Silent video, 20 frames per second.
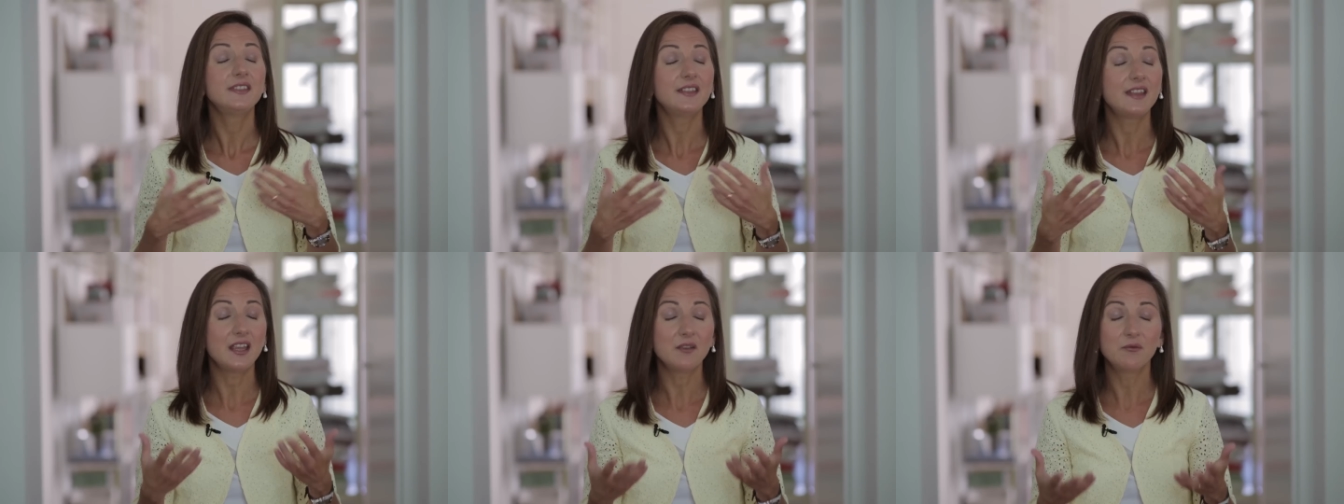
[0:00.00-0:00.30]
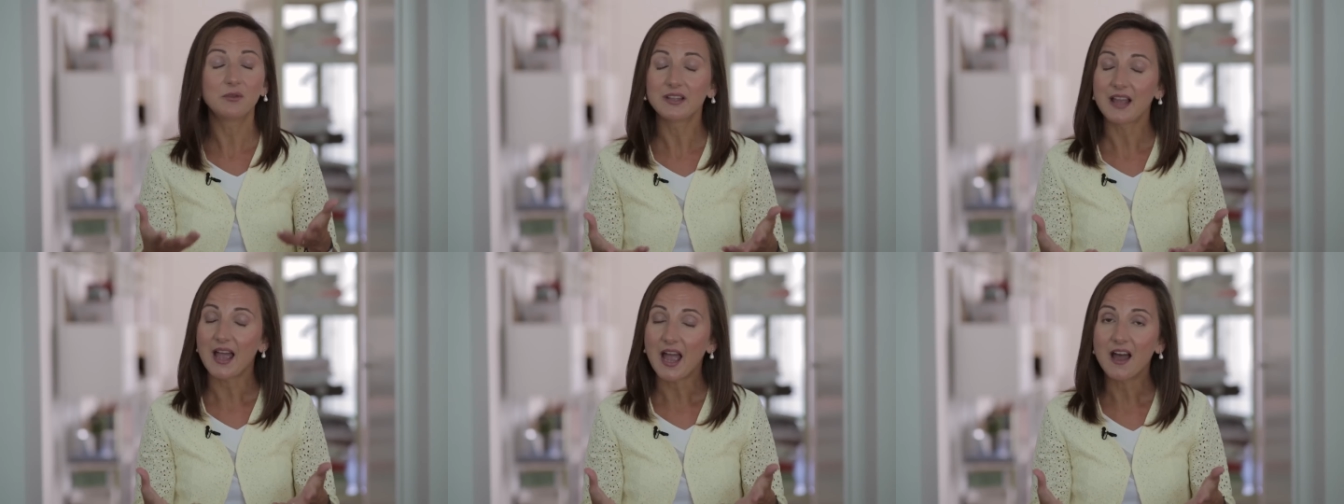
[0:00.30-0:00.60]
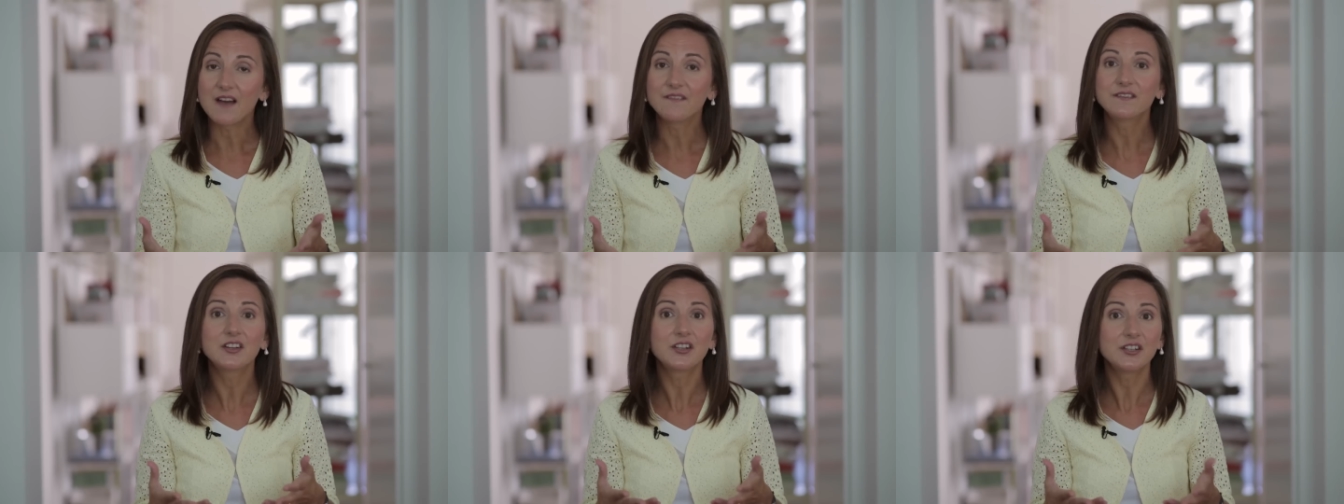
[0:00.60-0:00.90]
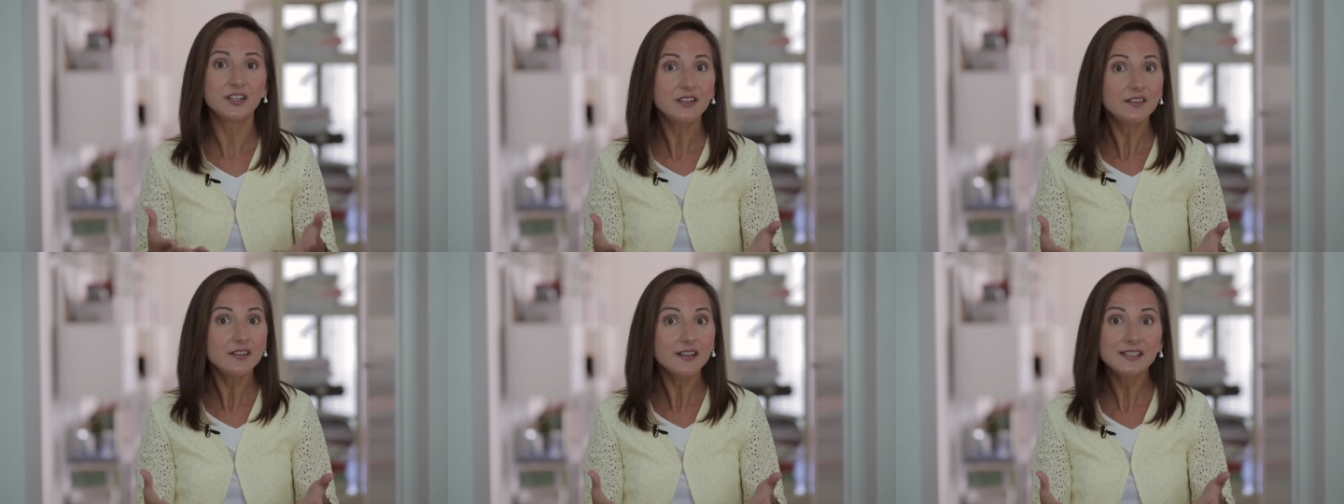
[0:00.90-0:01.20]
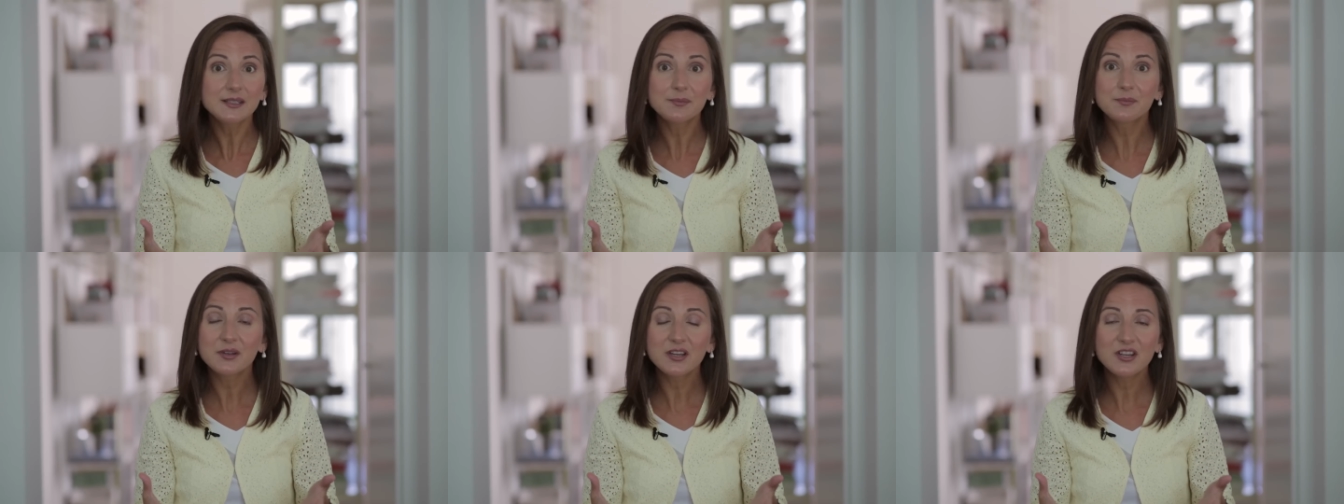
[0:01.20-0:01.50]
They will have career
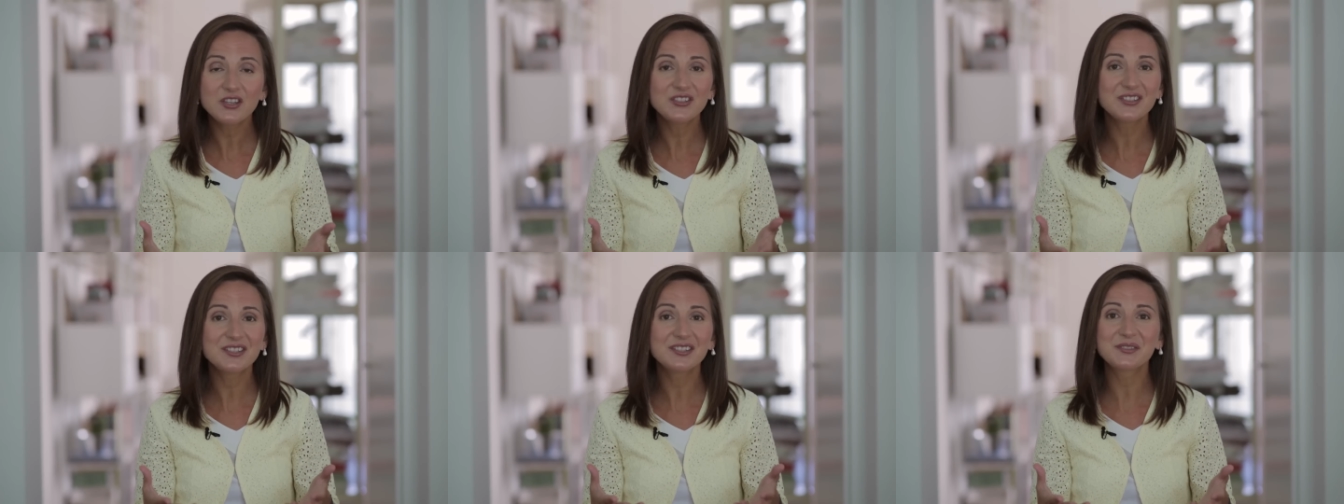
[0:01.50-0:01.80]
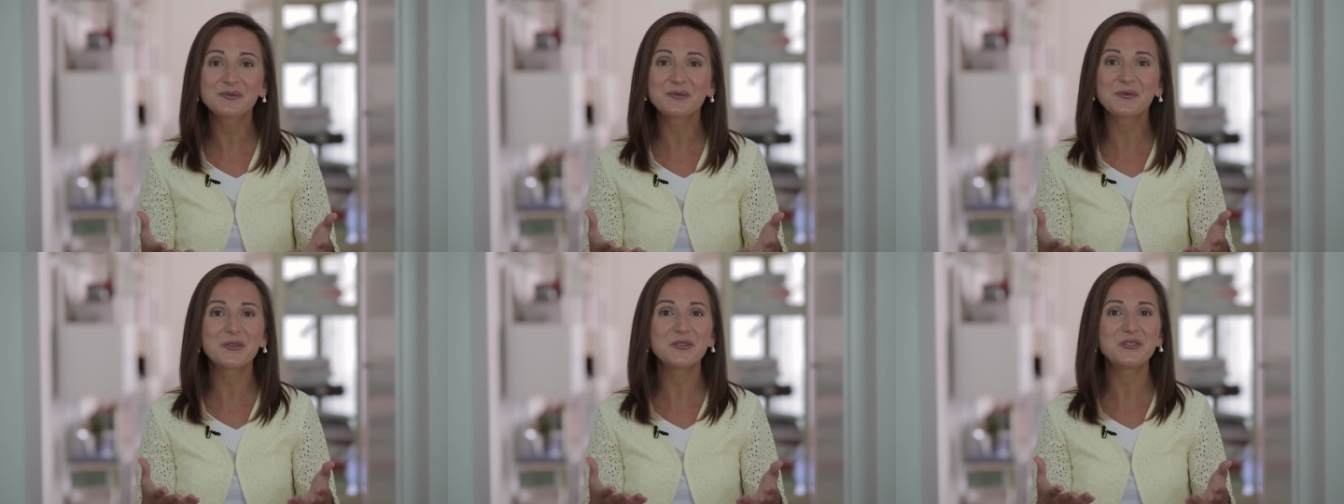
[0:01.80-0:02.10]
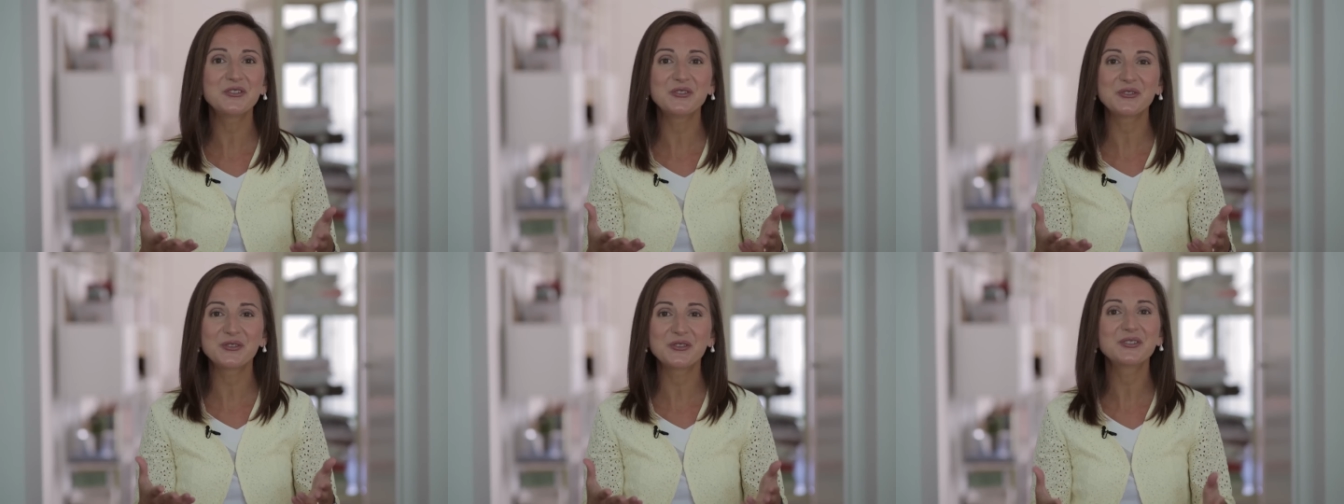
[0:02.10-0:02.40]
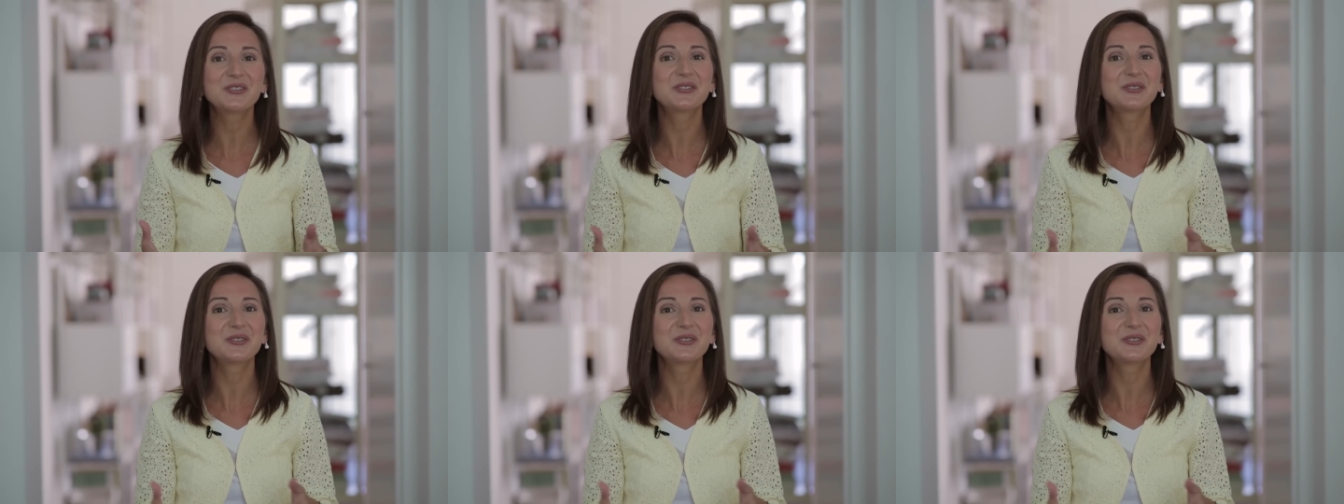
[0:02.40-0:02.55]
aspirations for sure,